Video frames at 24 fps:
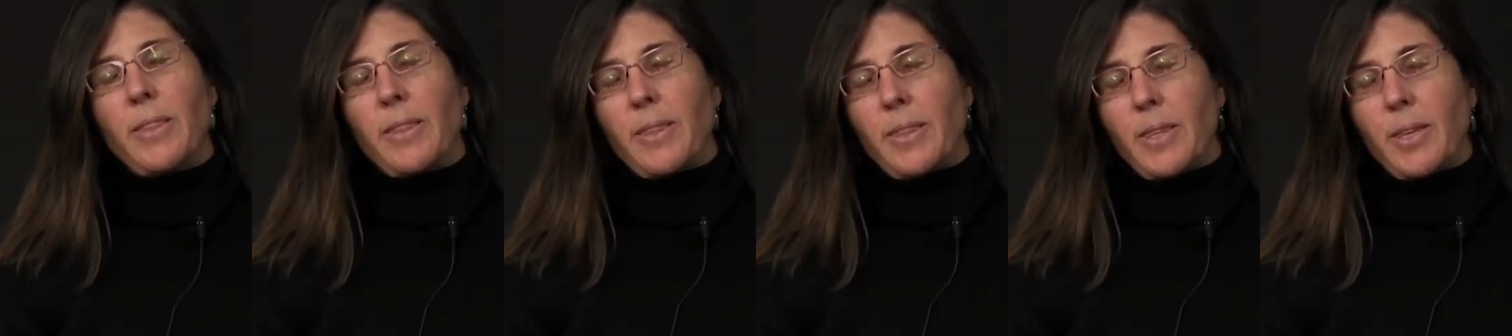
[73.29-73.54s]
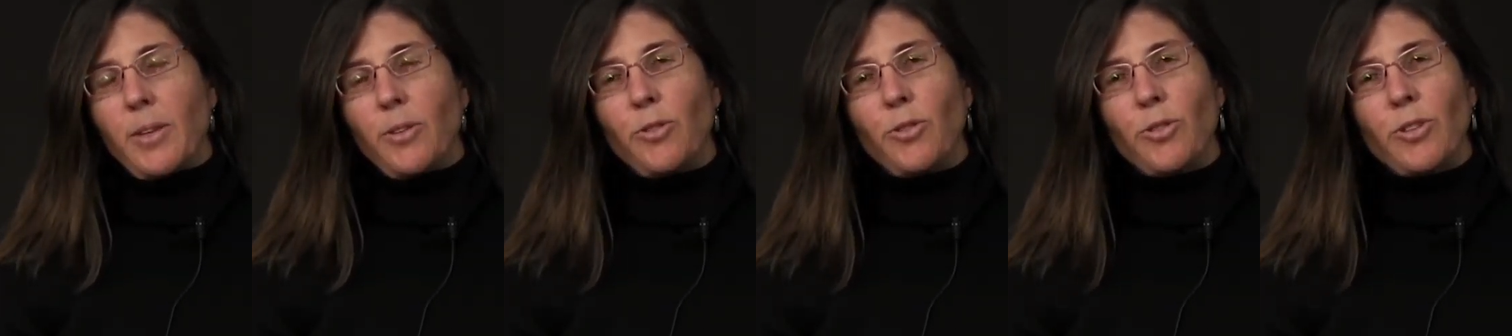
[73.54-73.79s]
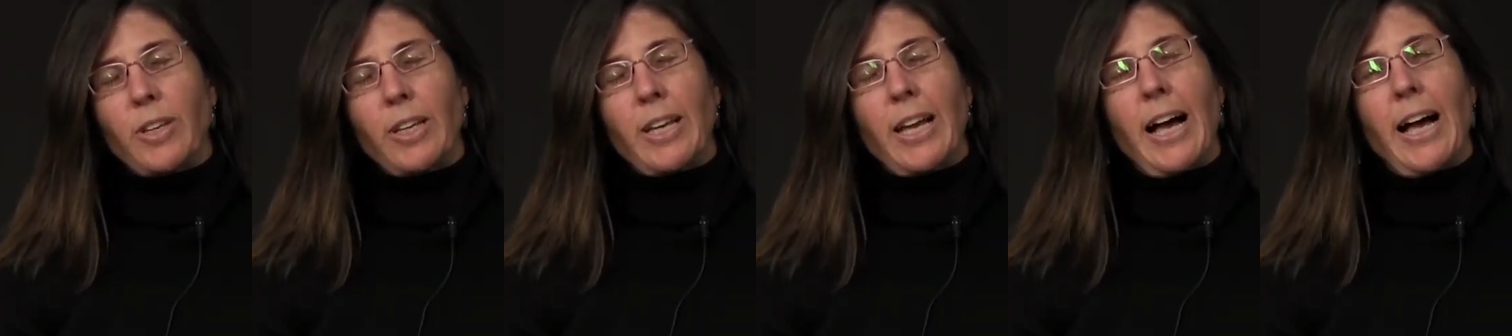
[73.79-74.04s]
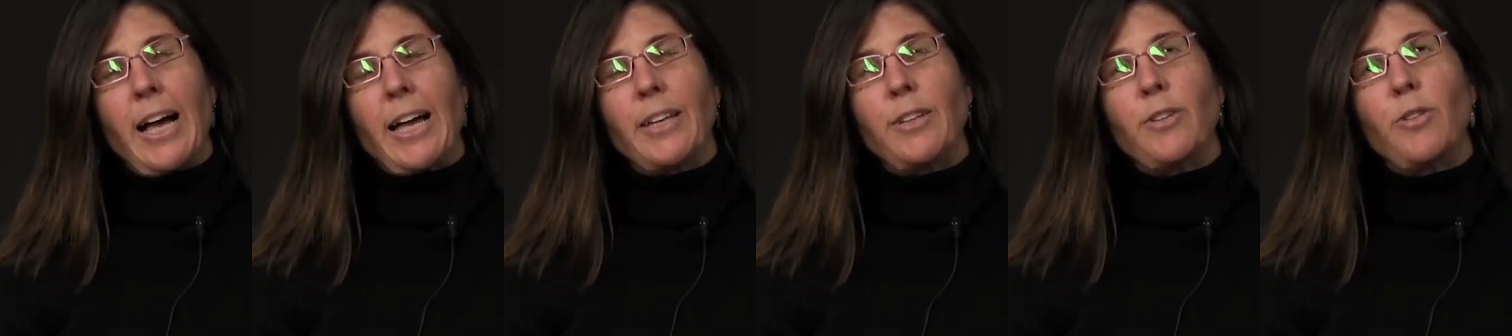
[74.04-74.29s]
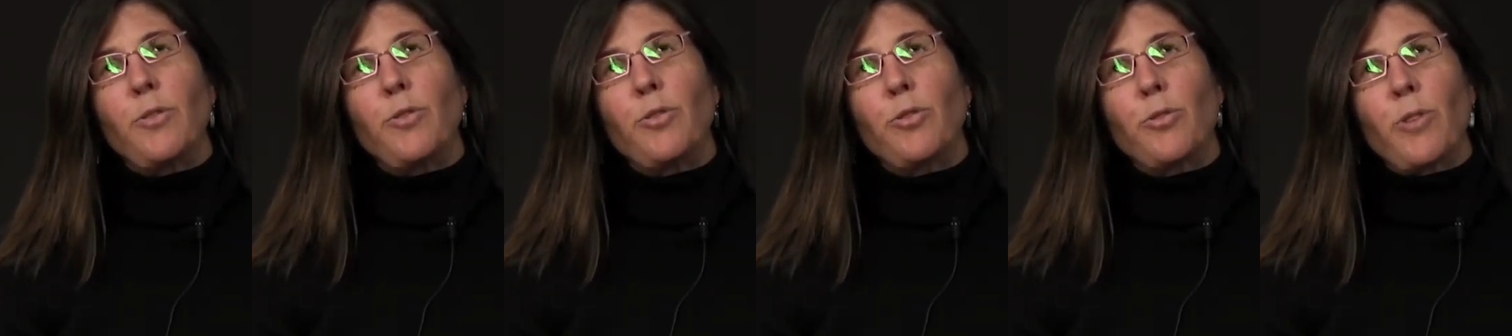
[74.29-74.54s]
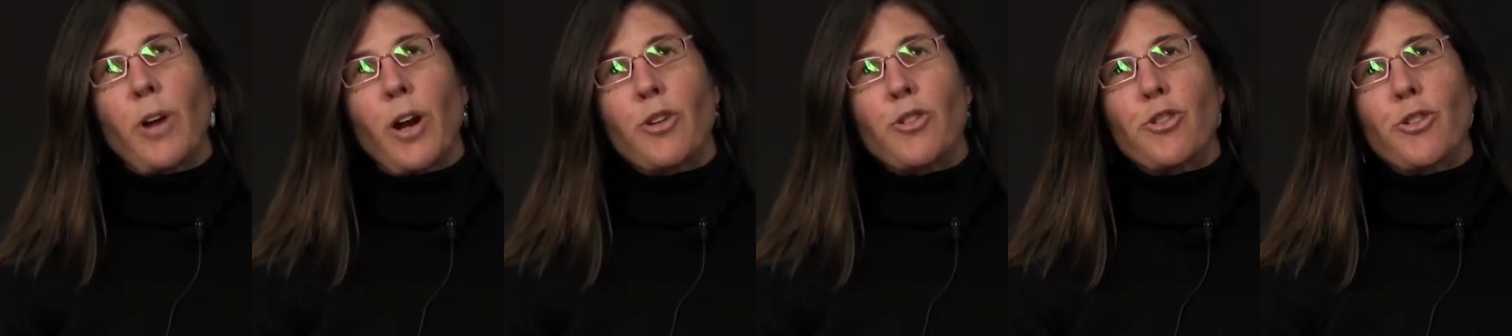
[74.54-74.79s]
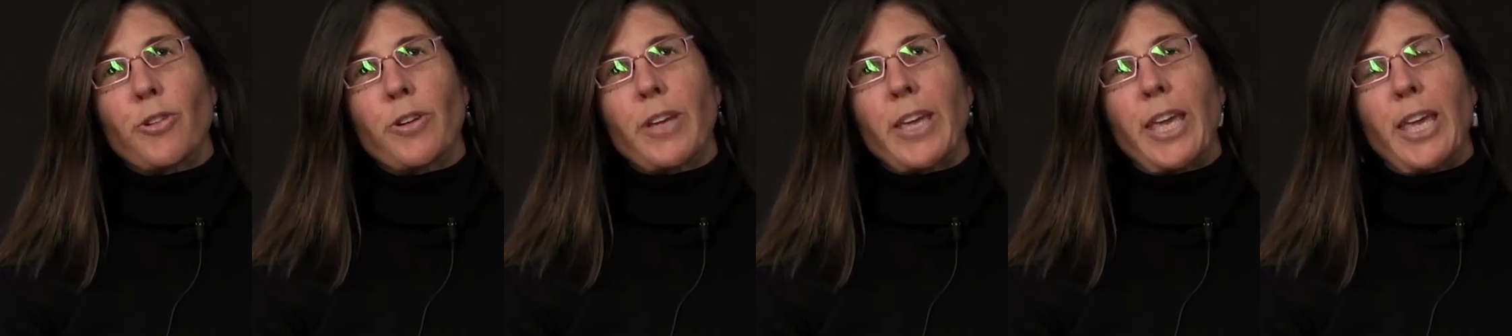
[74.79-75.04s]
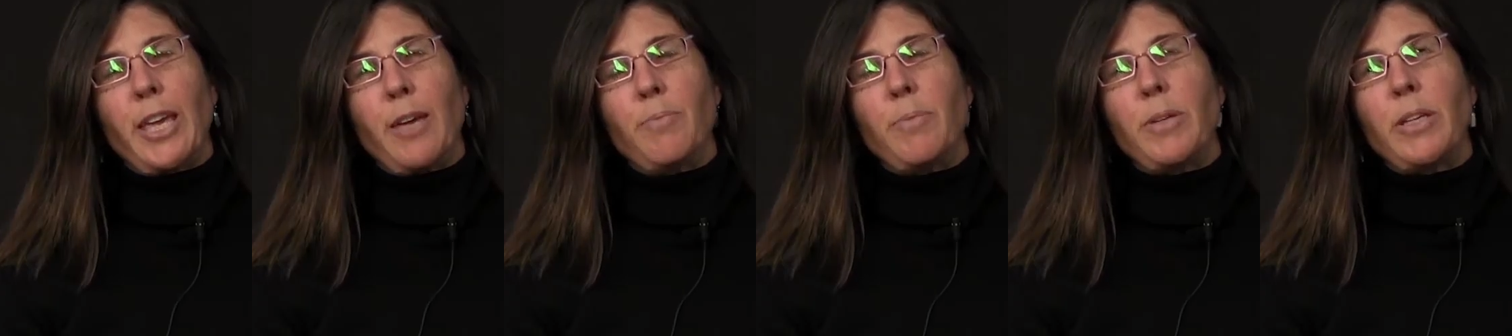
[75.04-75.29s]
this kind of structure
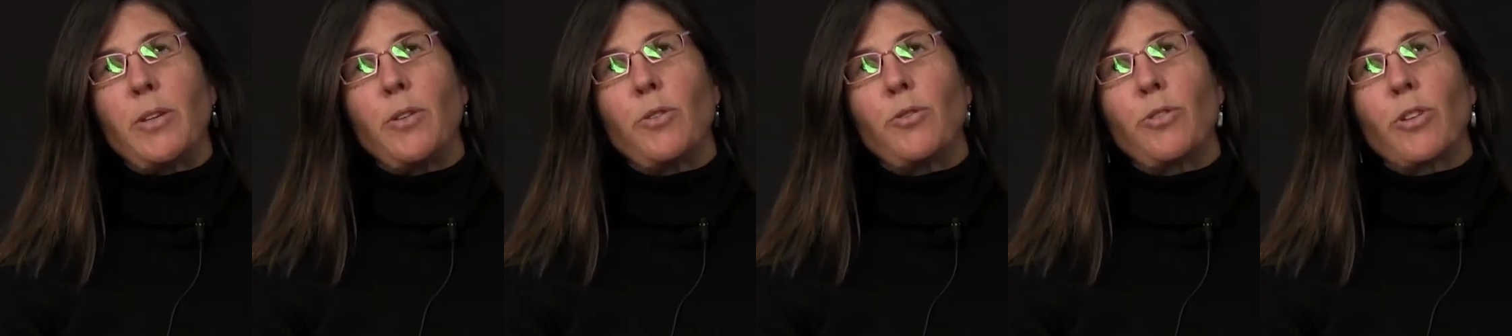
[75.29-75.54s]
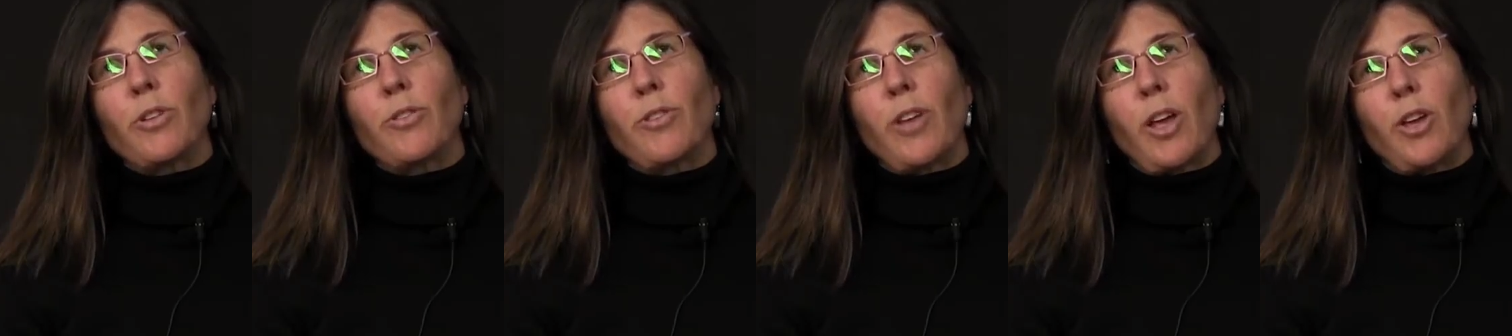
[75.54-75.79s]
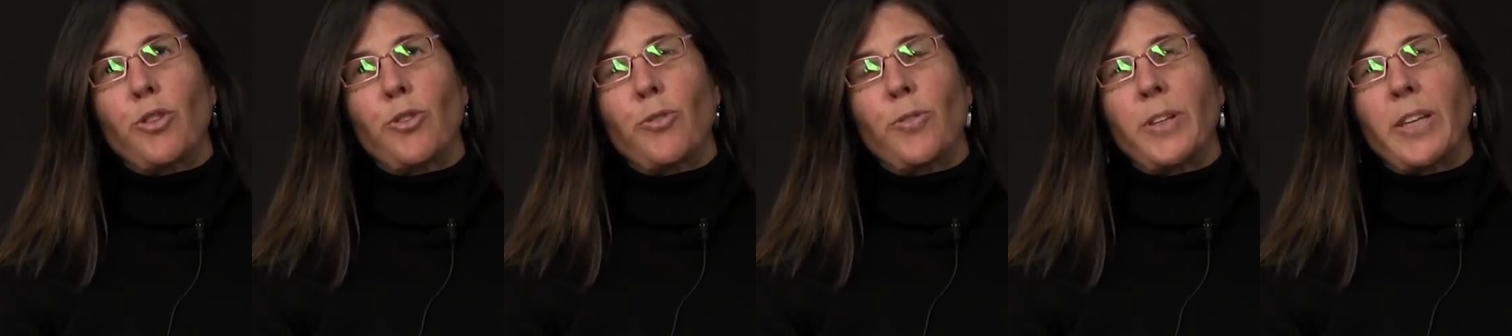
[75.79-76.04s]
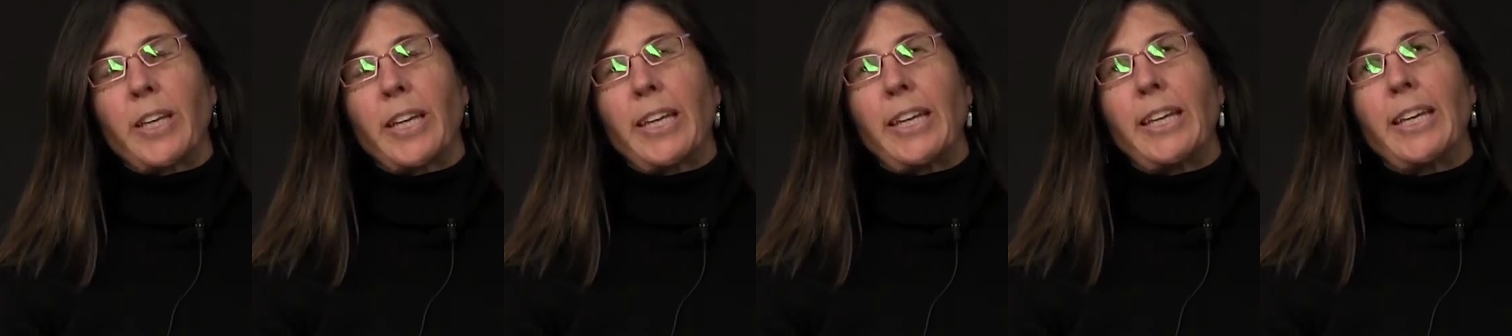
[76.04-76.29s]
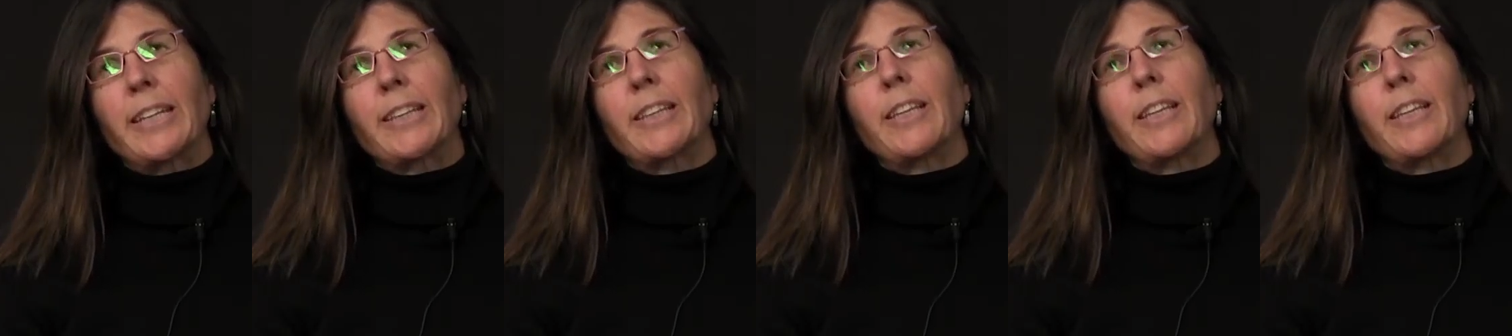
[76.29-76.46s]
can be used successfully,